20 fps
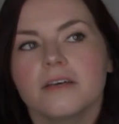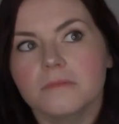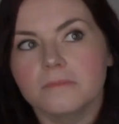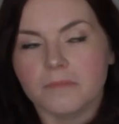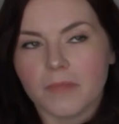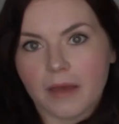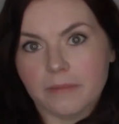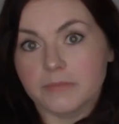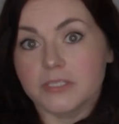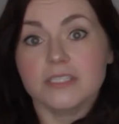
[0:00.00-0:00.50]

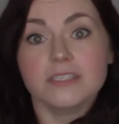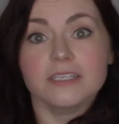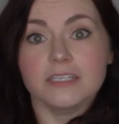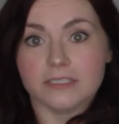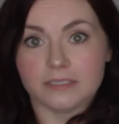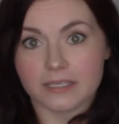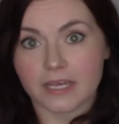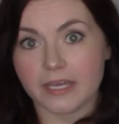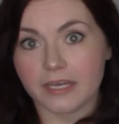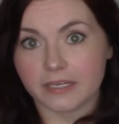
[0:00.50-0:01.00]
I'm just gonna
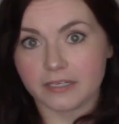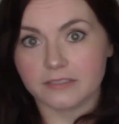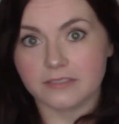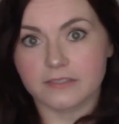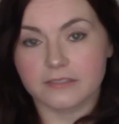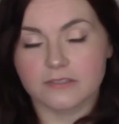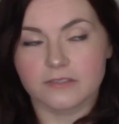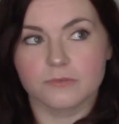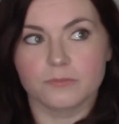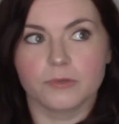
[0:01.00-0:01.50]
say it because
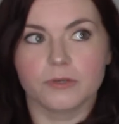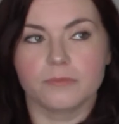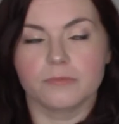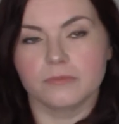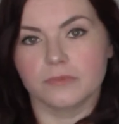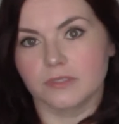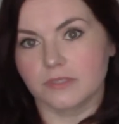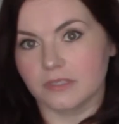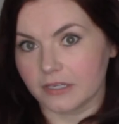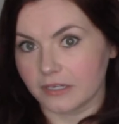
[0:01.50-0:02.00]
this is what
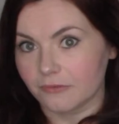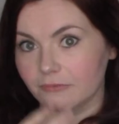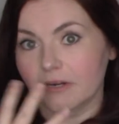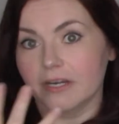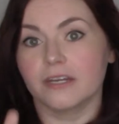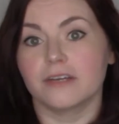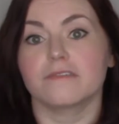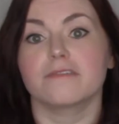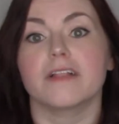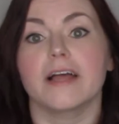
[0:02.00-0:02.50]
was like
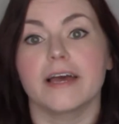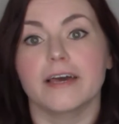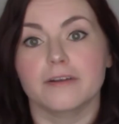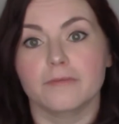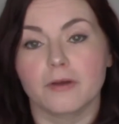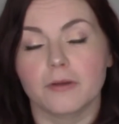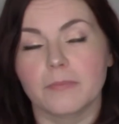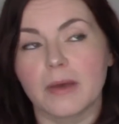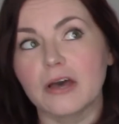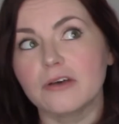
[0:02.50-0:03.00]
ready to fly out of
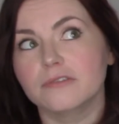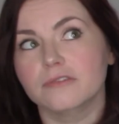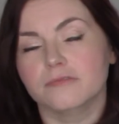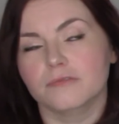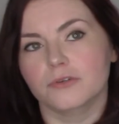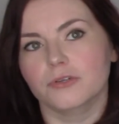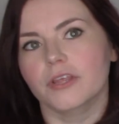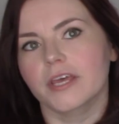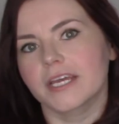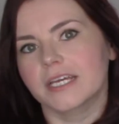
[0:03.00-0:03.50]
my mouth,
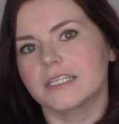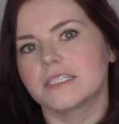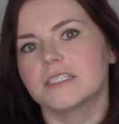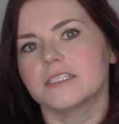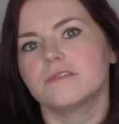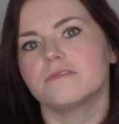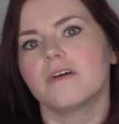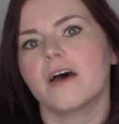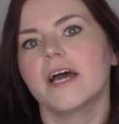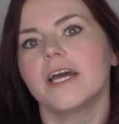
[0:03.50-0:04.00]
for like
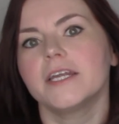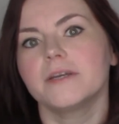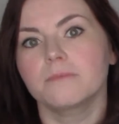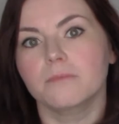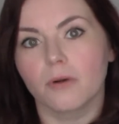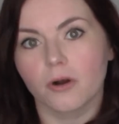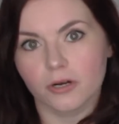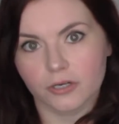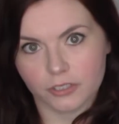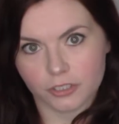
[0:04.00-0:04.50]
divine
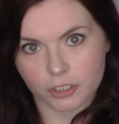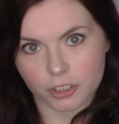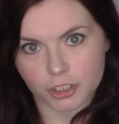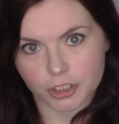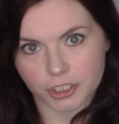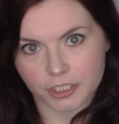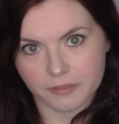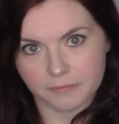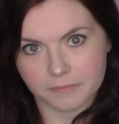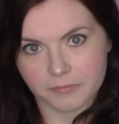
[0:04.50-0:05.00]

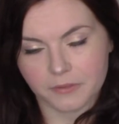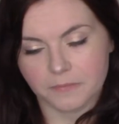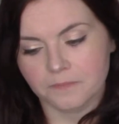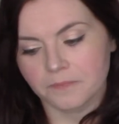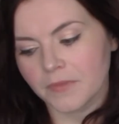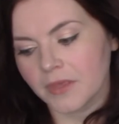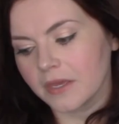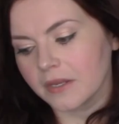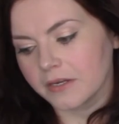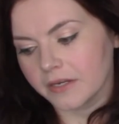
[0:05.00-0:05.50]
partnership.
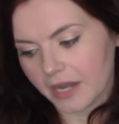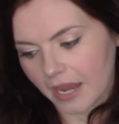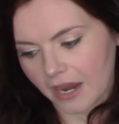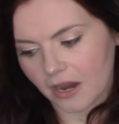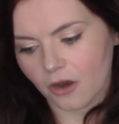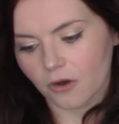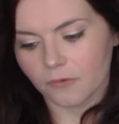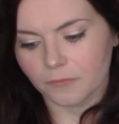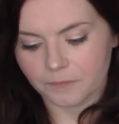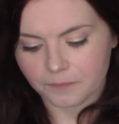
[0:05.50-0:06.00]

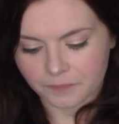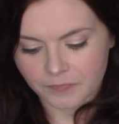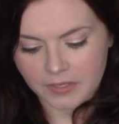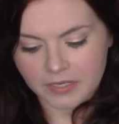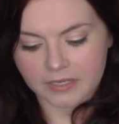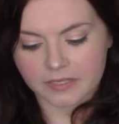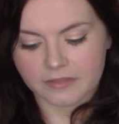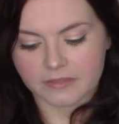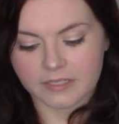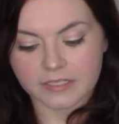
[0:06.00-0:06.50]
Now.
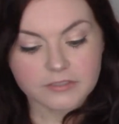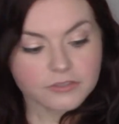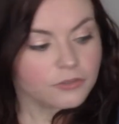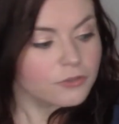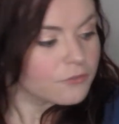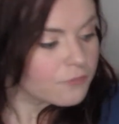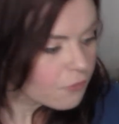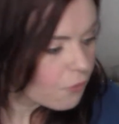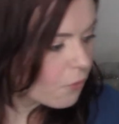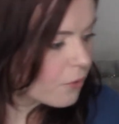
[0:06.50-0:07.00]
These are,
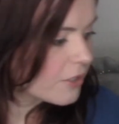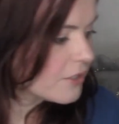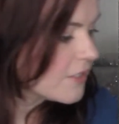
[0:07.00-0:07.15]
of course,